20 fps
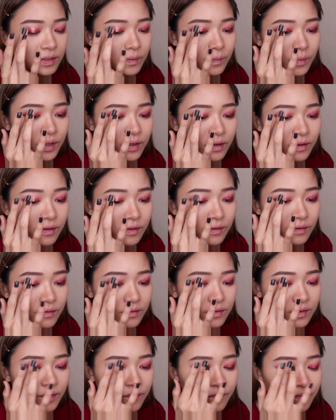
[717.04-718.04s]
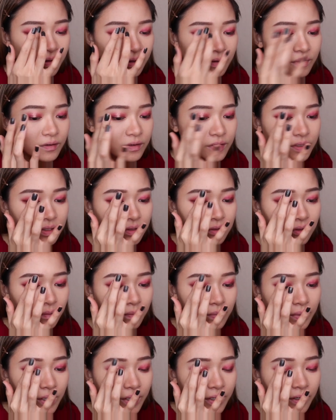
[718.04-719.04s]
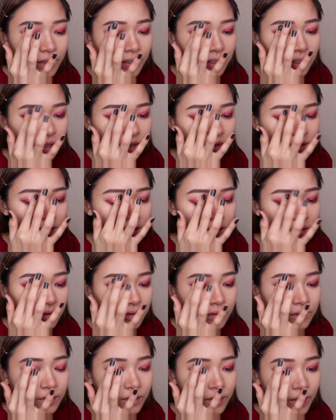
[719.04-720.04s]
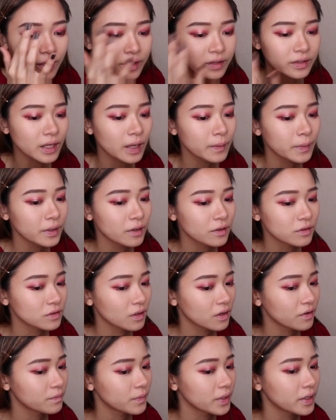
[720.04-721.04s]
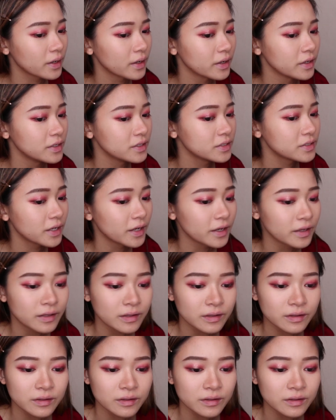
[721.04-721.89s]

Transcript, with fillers: So I'm gonna use the fingers to apply the glitter and dab it on top of my eyes and